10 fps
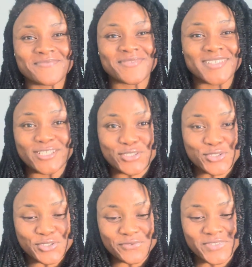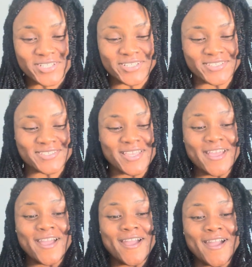That is true because
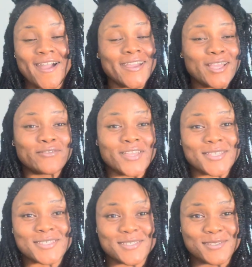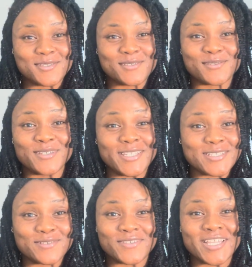I have access to each
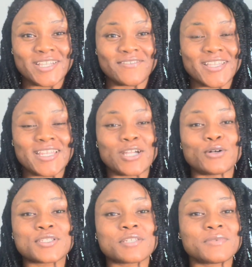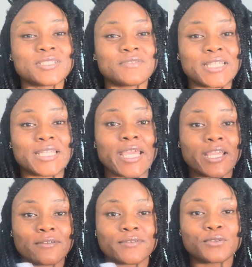of them. And I also believe that
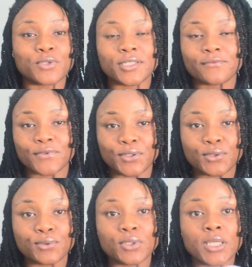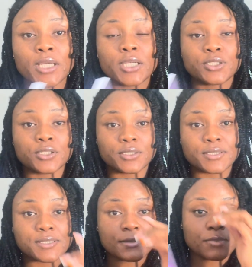every one of you
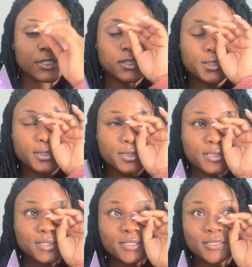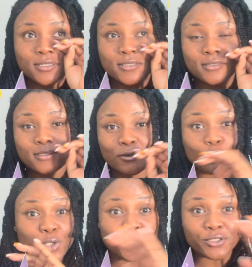does because
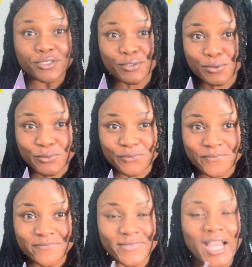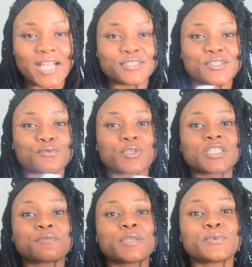we all do. I just
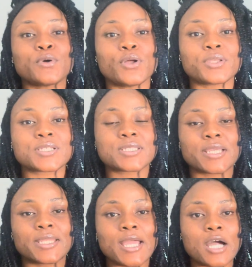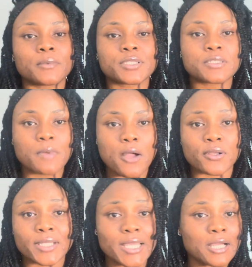wish people understand how much power
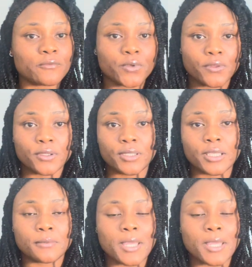they have within them.